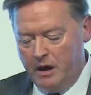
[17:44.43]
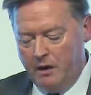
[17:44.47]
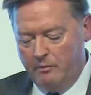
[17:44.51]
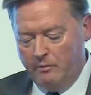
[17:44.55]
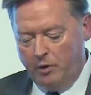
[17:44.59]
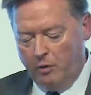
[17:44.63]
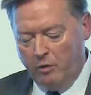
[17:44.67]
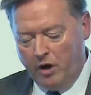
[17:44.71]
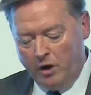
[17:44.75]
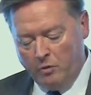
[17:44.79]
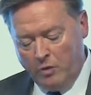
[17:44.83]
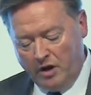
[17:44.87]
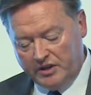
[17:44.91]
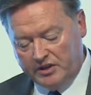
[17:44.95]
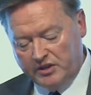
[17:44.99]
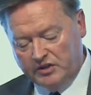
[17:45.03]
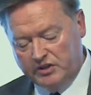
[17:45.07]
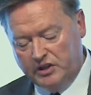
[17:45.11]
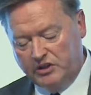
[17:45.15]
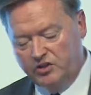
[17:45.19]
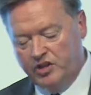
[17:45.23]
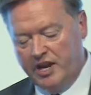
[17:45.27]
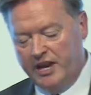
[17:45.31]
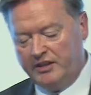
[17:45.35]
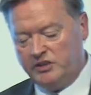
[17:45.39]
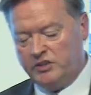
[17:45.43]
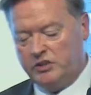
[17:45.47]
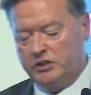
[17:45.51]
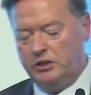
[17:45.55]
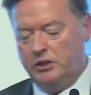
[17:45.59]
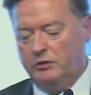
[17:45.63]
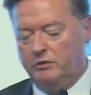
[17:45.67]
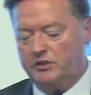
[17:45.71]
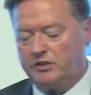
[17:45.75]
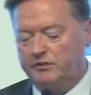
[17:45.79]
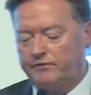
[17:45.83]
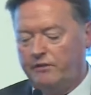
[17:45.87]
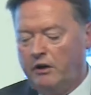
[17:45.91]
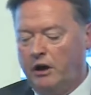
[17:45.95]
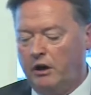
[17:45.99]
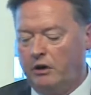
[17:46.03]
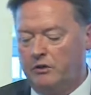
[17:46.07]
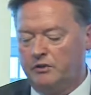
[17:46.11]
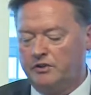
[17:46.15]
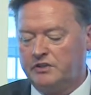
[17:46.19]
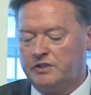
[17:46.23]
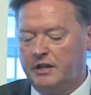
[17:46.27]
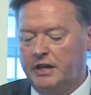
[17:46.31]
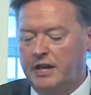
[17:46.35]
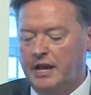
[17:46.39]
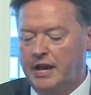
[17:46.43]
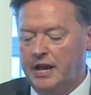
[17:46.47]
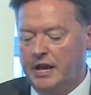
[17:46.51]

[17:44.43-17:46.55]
But what I want to suggest to you is follows.